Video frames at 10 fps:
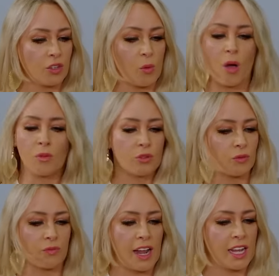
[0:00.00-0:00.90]
And the Wombles
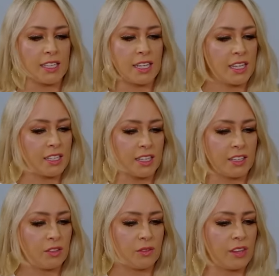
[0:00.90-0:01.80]
are racist
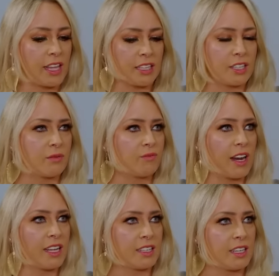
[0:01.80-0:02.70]
and theatre's
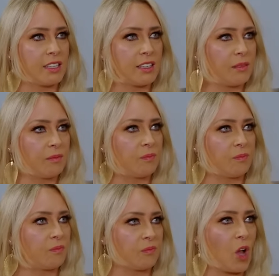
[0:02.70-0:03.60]
racist and
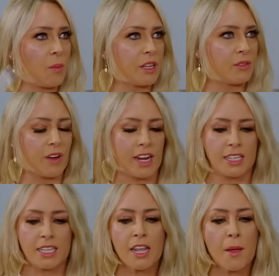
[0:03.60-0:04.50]
comedy's
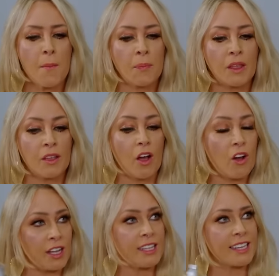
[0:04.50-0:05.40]
racist.
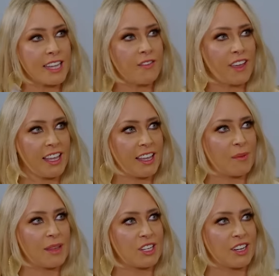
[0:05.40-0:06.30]
ITV
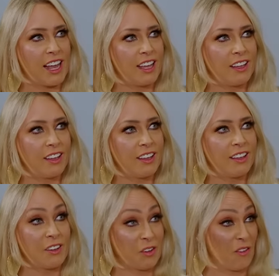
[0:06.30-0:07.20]
commissioner,
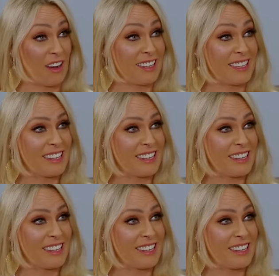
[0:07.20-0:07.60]
you're not racist.